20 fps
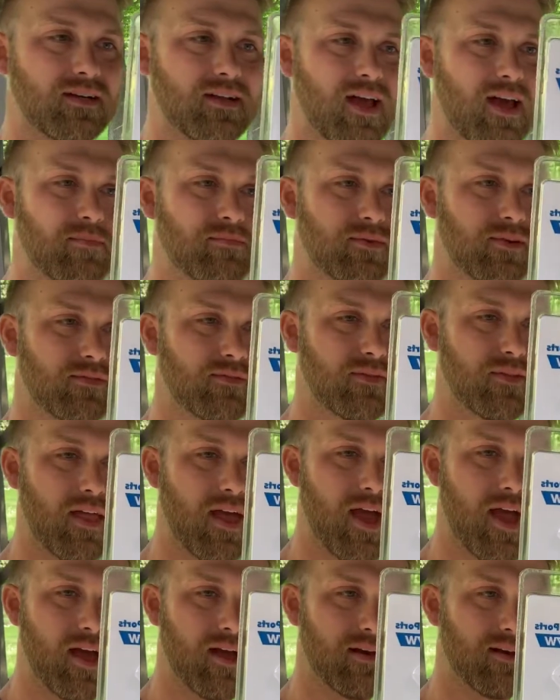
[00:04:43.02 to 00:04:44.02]
an adapter for
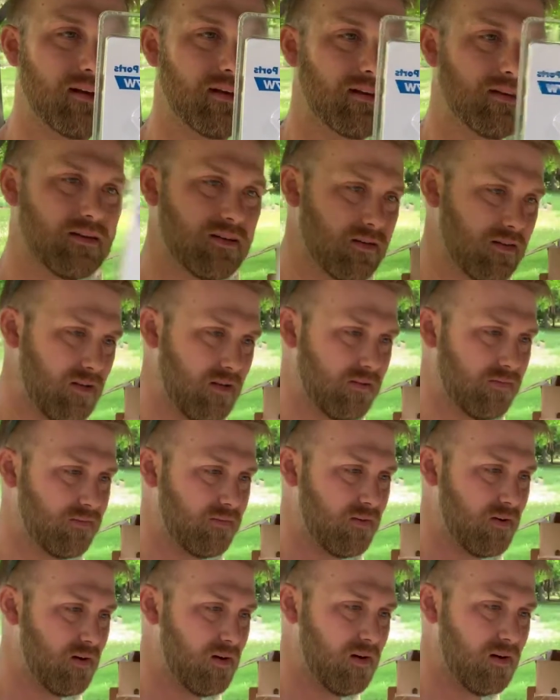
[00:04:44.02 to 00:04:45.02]
that
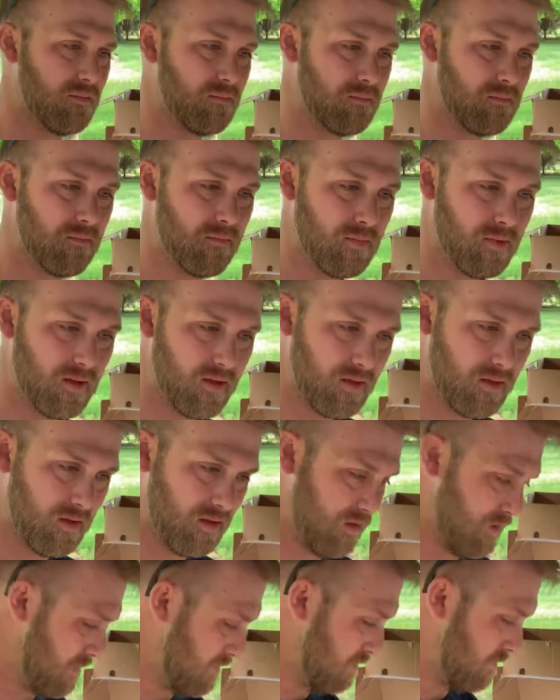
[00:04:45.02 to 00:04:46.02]
if
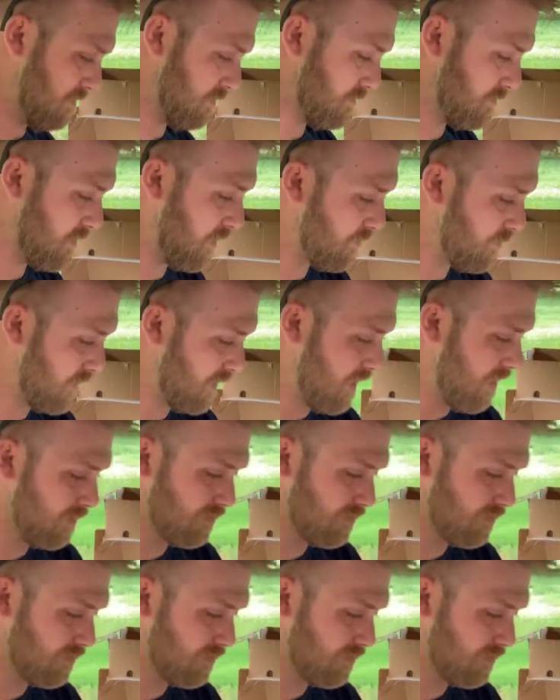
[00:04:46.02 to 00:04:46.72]
there's nothing